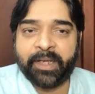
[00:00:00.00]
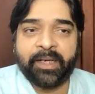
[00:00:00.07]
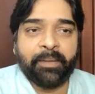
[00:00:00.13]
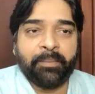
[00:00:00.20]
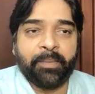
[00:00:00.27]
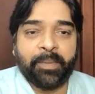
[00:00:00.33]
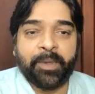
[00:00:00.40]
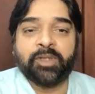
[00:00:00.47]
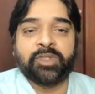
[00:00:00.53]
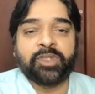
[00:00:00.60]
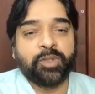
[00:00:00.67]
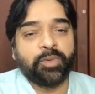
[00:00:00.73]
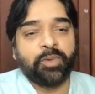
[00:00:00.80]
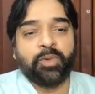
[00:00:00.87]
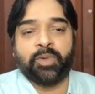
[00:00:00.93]
number, because
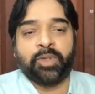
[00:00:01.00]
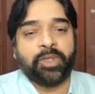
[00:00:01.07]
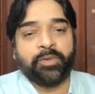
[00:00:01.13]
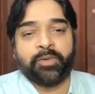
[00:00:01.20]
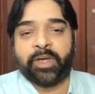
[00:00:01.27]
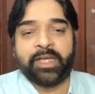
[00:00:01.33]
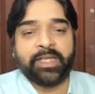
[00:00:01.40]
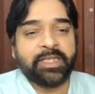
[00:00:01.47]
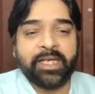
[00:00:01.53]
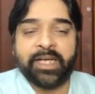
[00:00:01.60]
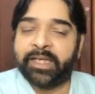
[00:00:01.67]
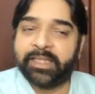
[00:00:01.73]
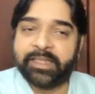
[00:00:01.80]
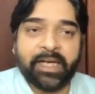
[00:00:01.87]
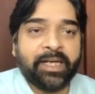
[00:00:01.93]
you can easily
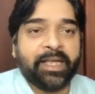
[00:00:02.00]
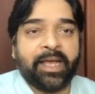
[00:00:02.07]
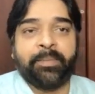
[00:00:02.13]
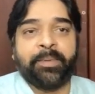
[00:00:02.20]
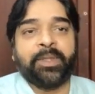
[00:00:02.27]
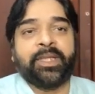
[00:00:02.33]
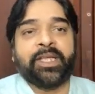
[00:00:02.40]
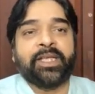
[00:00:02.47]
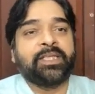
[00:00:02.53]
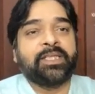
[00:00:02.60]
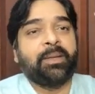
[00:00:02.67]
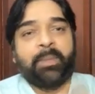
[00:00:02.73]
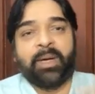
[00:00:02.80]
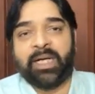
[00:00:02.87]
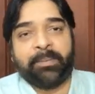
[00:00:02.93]
understand everything is the
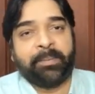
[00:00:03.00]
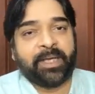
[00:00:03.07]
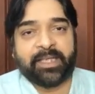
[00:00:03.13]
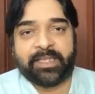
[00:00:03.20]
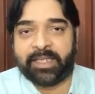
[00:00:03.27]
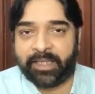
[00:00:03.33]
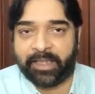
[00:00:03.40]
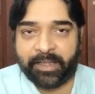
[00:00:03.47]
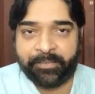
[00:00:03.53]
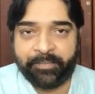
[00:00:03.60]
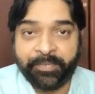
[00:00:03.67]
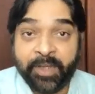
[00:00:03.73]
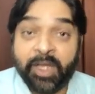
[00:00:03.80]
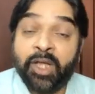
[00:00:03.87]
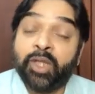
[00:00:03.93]
multiplication here.
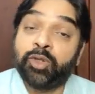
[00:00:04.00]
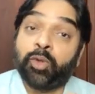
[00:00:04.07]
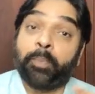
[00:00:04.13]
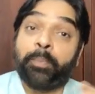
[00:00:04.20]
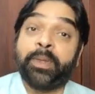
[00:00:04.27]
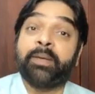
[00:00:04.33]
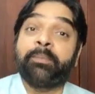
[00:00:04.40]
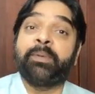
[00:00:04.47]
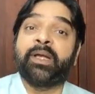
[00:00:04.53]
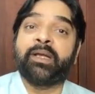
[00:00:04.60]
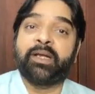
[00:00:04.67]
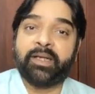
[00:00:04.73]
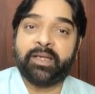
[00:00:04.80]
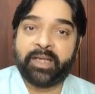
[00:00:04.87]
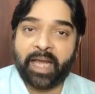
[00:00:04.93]
So
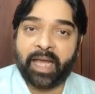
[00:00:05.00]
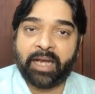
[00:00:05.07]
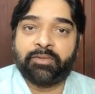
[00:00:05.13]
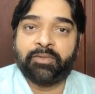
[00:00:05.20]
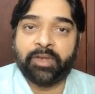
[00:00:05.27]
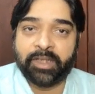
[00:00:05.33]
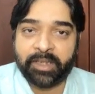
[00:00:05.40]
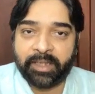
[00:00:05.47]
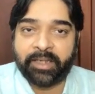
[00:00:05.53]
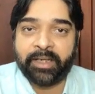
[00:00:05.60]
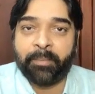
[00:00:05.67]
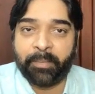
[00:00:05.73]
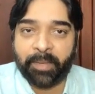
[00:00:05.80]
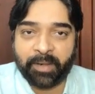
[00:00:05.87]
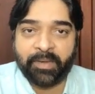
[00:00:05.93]
big calculate
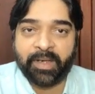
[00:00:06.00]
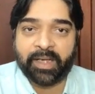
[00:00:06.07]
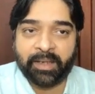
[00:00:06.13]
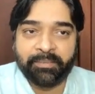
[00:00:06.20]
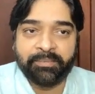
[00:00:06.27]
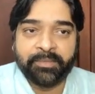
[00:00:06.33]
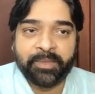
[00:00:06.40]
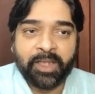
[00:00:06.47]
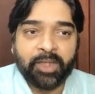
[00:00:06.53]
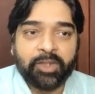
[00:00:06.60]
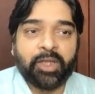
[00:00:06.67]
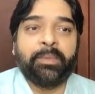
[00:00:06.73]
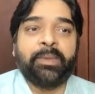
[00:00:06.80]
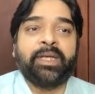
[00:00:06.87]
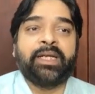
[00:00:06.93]
number will come.
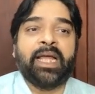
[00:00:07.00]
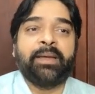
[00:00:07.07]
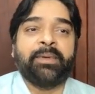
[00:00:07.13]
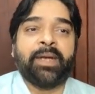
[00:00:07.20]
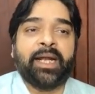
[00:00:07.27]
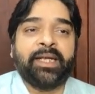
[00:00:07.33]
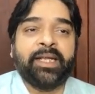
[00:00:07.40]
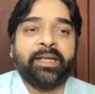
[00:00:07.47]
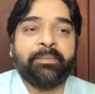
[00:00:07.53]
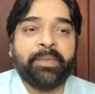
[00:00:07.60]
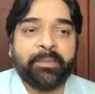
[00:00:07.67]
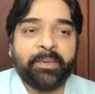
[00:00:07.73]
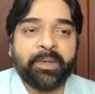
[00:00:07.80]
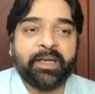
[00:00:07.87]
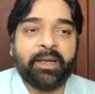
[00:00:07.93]
So every time writing
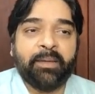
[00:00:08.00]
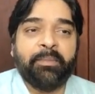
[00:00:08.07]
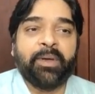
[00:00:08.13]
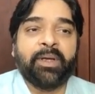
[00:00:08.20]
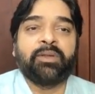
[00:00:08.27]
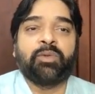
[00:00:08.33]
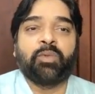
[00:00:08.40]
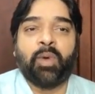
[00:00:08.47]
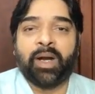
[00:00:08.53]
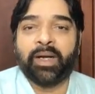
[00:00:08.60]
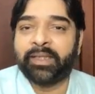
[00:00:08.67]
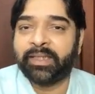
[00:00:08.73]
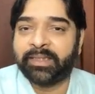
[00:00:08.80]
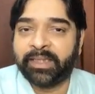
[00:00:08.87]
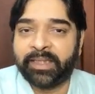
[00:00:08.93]
big number, what
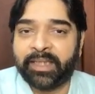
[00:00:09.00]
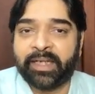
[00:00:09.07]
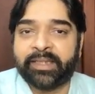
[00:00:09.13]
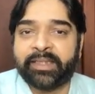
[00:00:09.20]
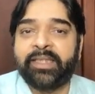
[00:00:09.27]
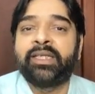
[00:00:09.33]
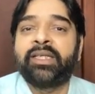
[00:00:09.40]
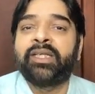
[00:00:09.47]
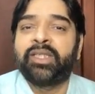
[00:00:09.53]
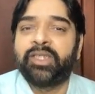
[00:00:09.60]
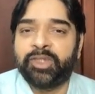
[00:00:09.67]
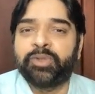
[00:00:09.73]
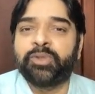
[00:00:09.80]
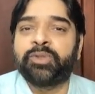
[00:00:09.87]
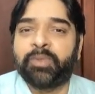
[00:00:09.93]
they say that key
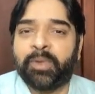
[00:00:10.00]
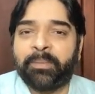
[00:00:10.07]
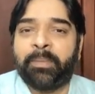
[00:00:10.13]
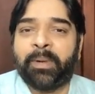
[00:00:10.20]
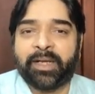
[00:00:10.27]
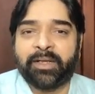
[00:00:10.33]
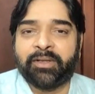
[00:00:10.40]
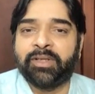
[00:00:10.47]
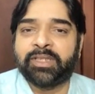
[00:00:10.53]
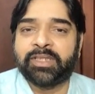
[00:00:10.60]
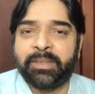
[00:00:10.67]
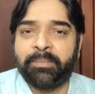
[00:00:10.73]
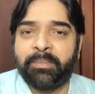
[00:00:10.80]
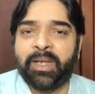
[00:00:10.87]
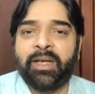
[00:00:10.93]
use one particular
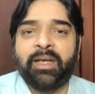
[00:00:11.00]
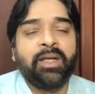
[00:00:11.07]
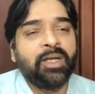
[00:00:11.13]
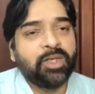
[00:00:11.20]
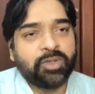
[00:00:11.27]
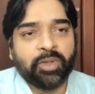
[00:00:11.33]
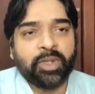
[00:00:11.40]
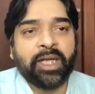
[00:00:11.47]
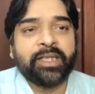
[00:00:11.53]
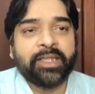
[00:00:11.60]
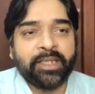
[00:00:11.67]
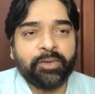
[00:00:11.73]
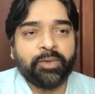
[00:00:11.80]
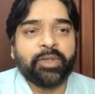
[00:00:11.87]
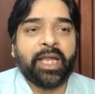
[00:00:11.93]
symbol so that
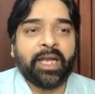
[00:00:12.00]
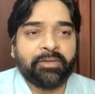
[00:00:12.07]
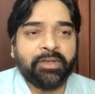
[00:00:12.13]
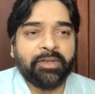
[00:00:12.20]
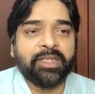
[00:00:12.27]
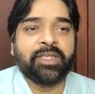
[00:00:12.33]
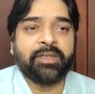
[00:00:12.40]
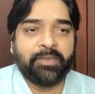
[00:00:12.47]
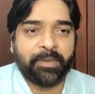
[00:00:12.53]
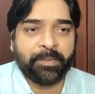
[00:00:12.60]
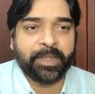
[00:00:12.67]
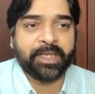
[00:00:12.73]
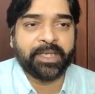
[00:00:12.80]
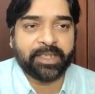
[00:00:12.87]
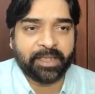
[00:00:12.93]
key your calculation will be
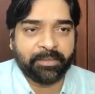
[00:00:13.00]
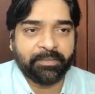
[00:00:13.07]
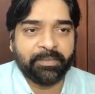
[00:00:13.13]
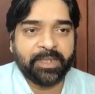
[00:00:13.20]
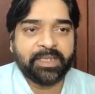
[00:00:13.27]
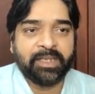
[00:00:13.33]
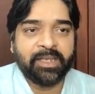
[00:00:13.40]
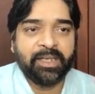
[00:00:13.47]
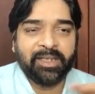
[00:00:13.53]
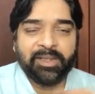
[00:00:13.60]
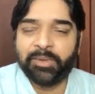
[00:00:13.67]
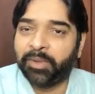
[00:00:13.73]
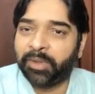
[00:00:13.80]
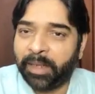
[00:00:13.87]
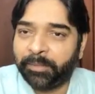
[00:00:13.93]
easy. Means you
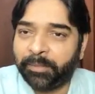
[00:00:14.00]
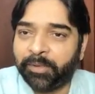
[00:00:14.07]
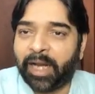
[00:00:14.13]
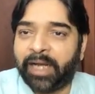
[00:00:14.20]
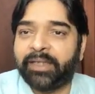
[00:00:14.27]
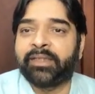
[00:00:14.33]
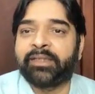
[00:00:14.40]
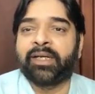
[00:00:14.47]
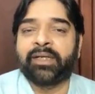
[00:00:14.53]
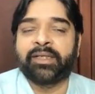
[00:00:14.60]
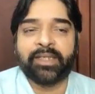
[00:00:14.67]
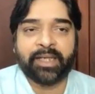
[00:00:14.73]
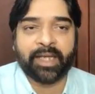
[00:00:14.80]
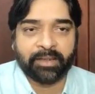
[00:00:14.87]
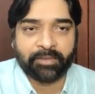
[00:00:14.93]
don't have to write the dirty
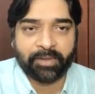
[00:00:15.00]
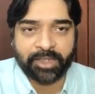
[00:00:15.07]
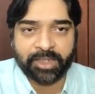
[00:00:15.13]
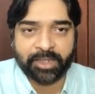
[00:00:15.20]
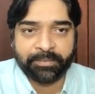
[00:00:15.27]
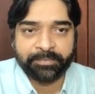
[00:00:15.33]
calculation.